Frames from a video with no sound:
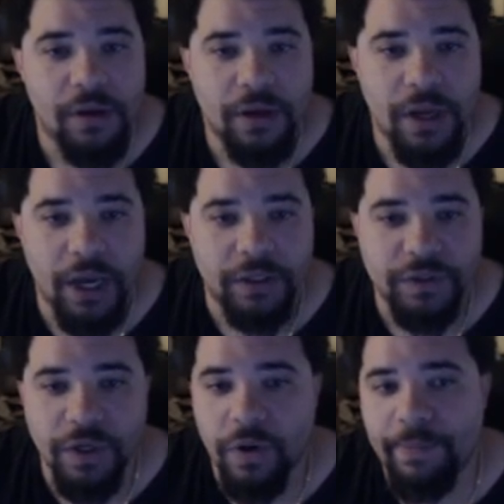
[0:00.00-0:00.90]
Okay,
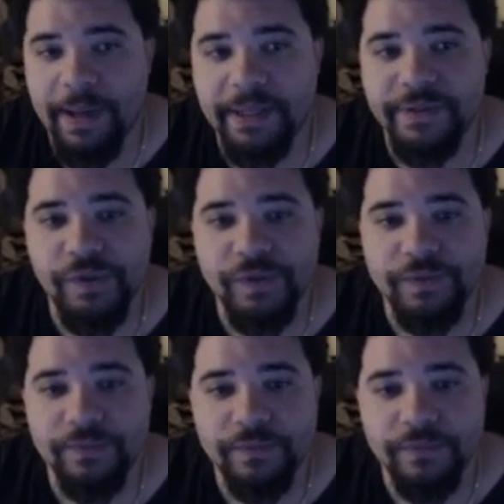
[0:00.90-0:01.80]
so pens,
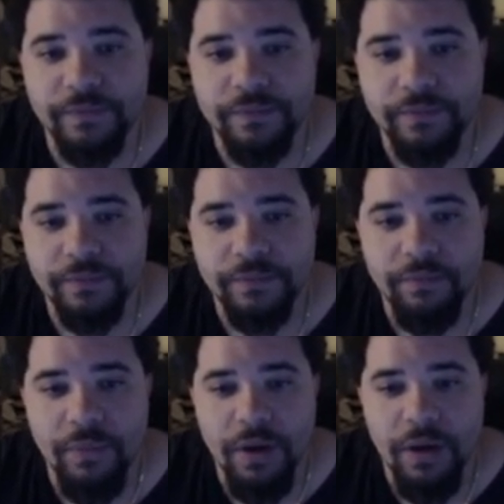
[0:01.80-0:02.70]

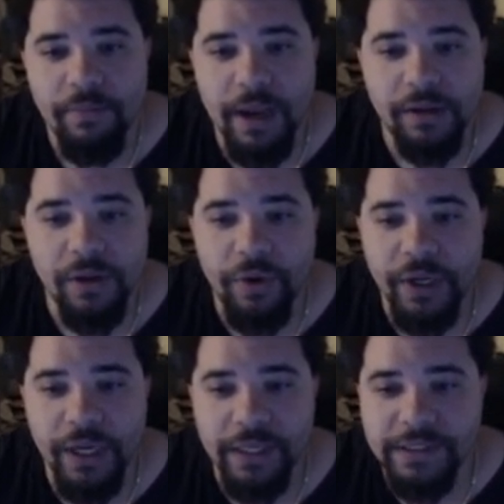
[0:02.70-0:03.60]
mana
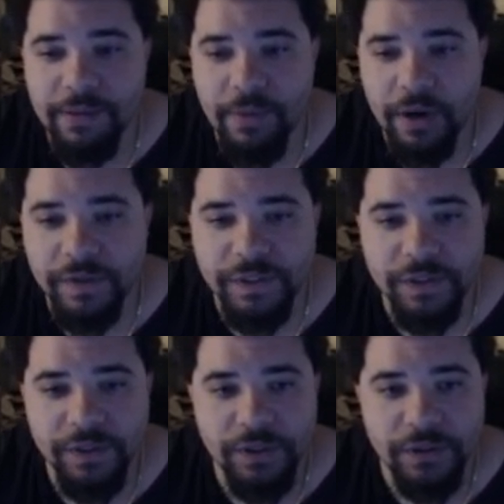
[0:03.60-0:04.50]
loading is a must.
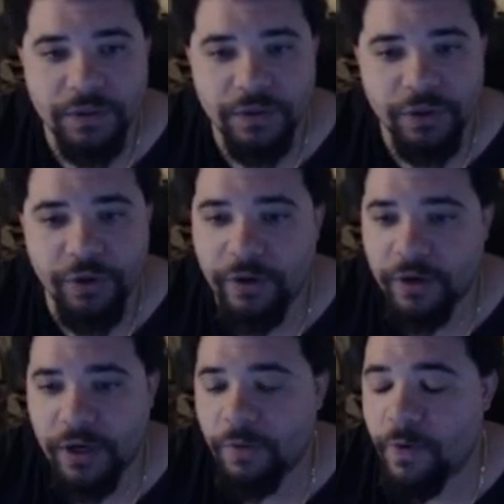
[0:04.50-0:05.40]
You're
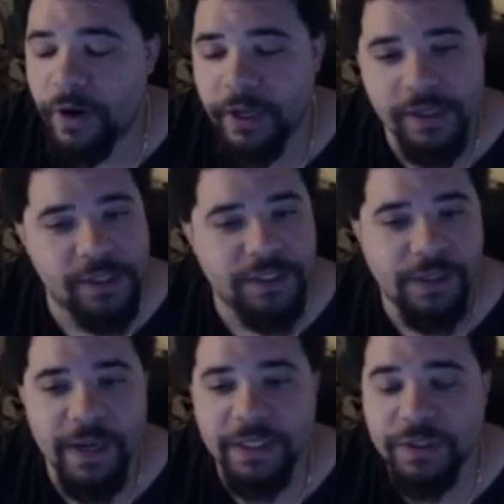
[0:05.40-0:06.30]
gonna want to get this
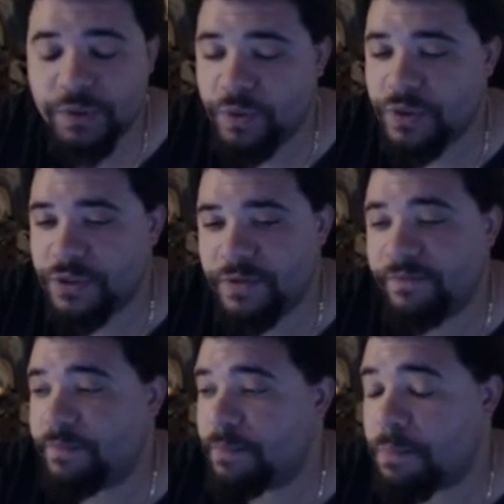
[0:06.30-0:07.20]
up as soon as
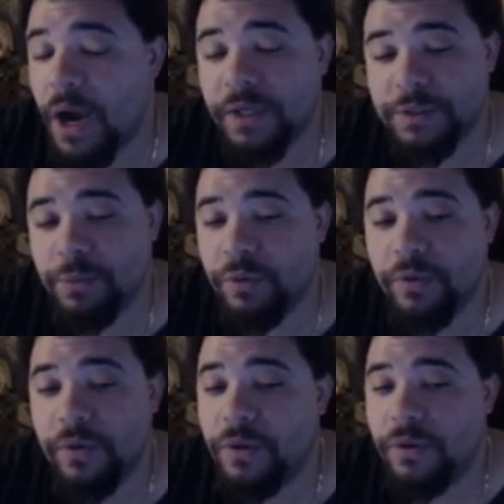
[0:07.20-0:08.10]
possible.
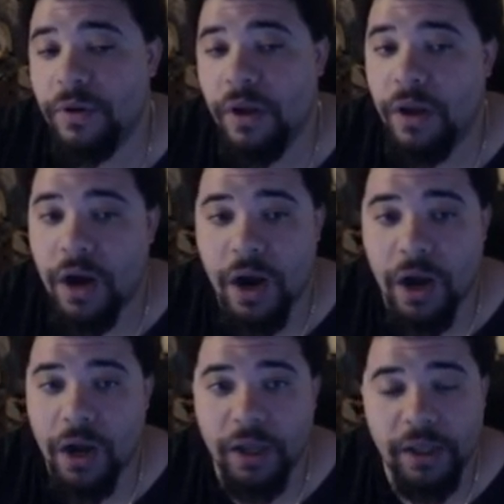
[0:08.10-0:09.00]

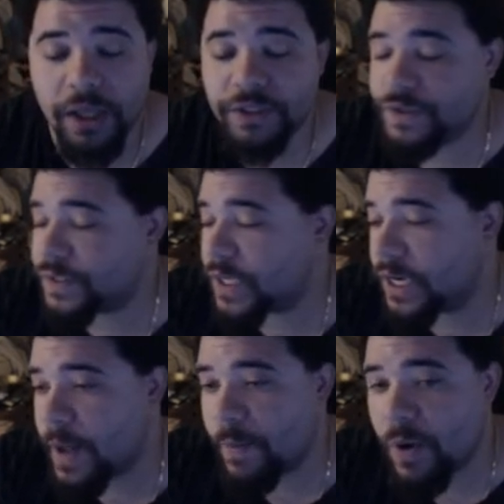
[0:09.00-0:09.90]
Uh, it's just gonna
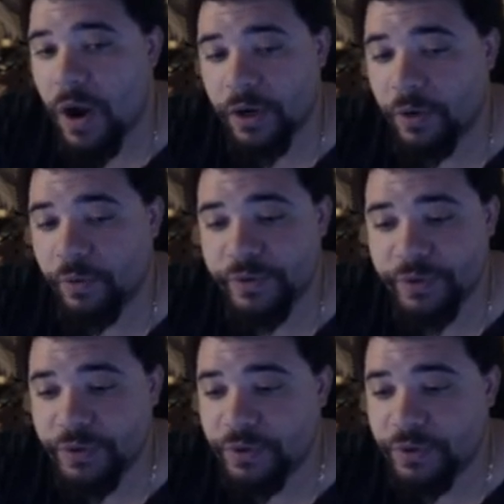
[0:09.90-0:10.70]
enable Hakuno to